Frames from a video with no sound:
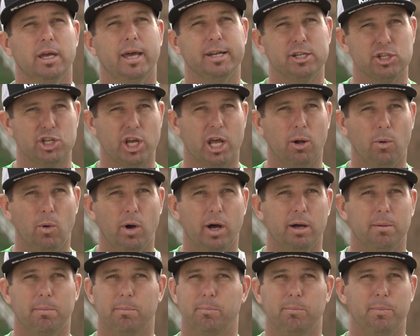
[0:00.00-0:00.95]
and
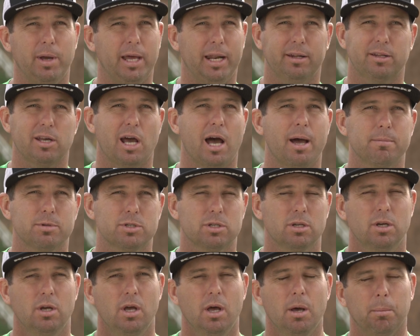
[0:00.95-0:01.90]
Genoa many times,
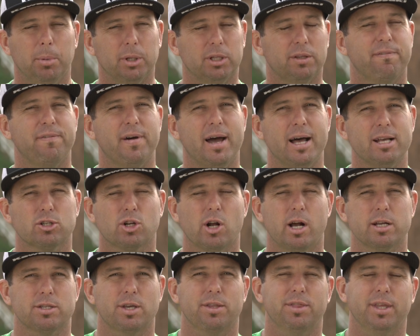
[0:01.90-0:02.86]
but the Fast
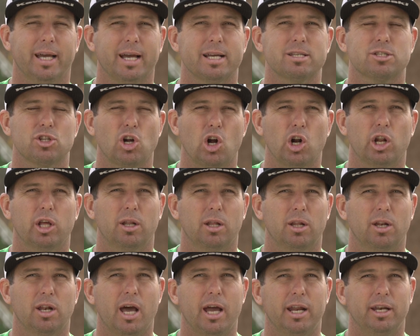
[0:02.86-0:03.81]
Cross, I think I started
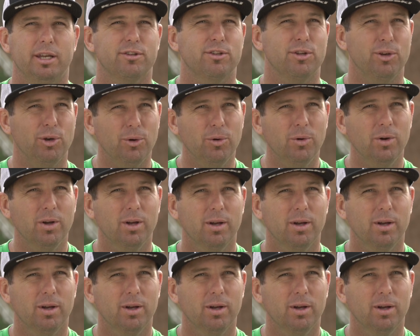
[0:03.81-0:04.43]
in '92,